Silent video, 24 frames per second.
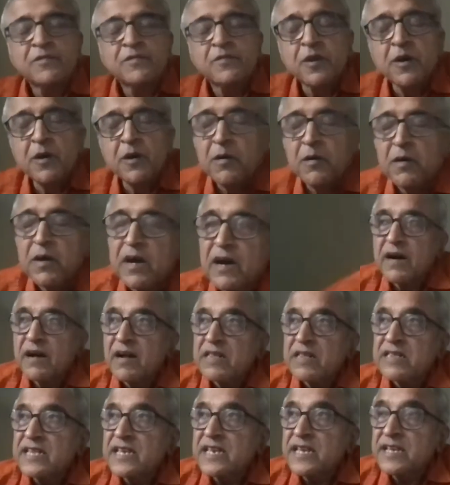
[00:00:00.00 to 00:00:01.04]
So
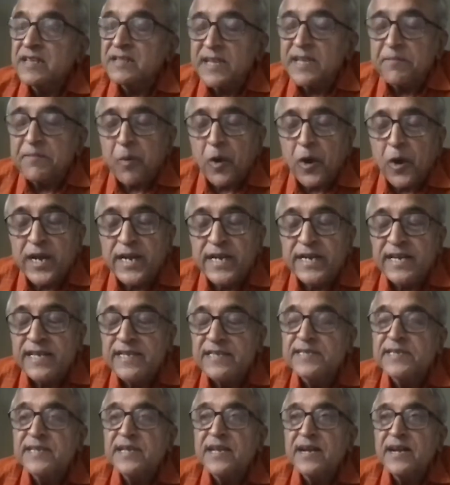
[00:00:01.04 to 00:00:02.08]
uh, the the point
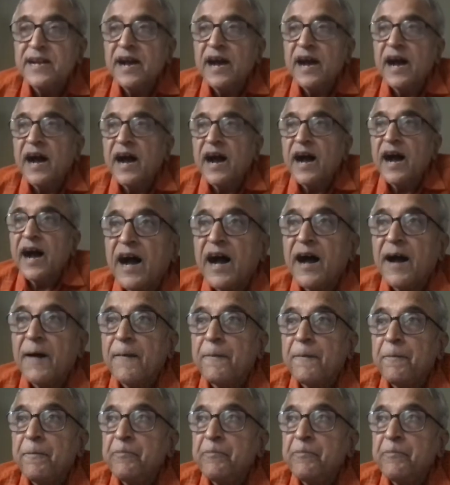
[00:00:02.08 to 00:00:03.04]
is, uh,